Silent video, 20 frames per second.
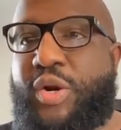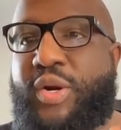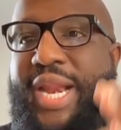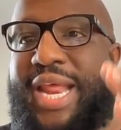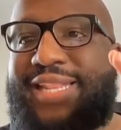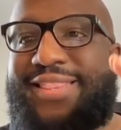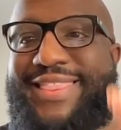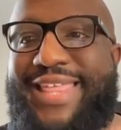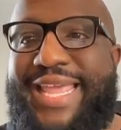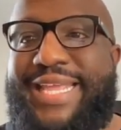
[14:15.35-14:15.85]
or
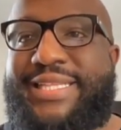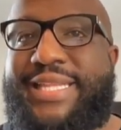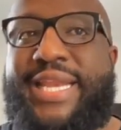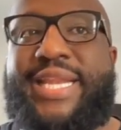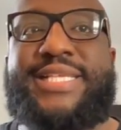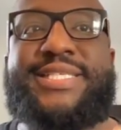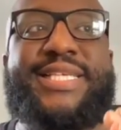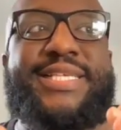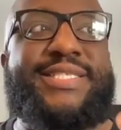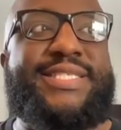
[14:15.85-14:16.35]
they think that
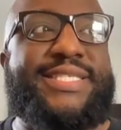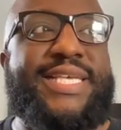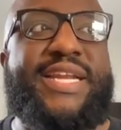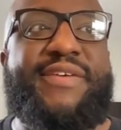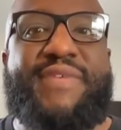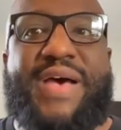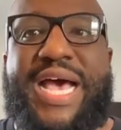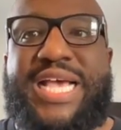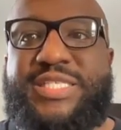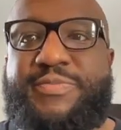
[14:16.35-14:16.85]
it's
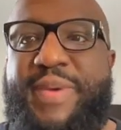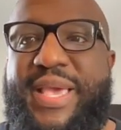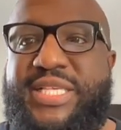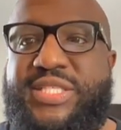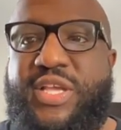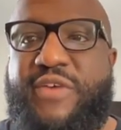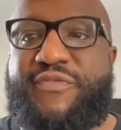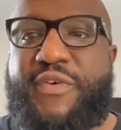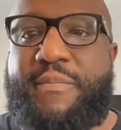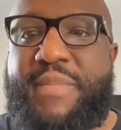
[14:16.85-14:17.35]
incentivized
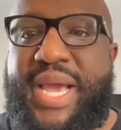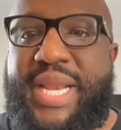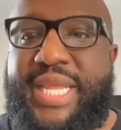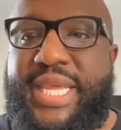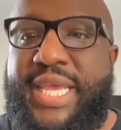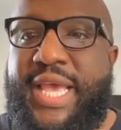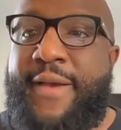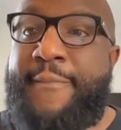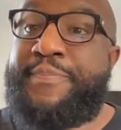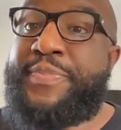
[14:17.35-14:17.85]
based off of money,